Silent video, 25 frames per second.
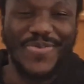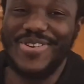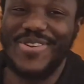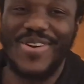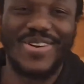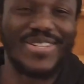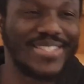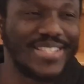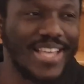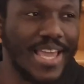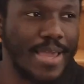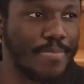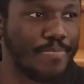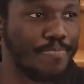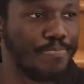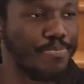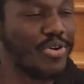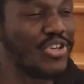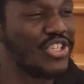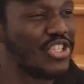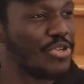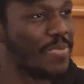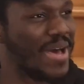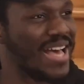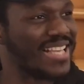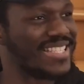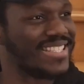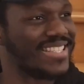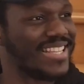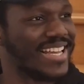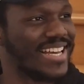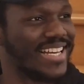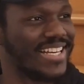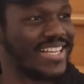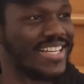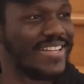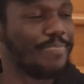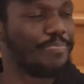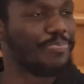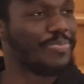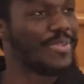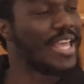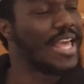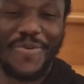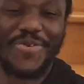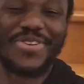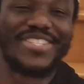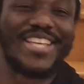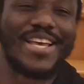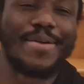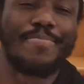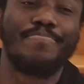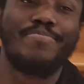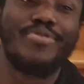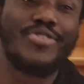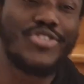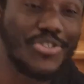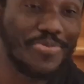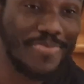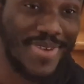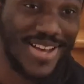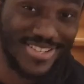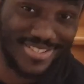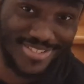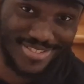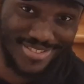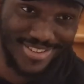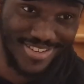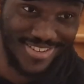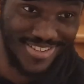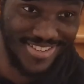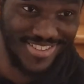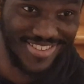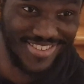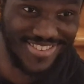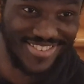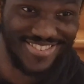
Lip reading: don't say Bushmaster. We say Bushmaster.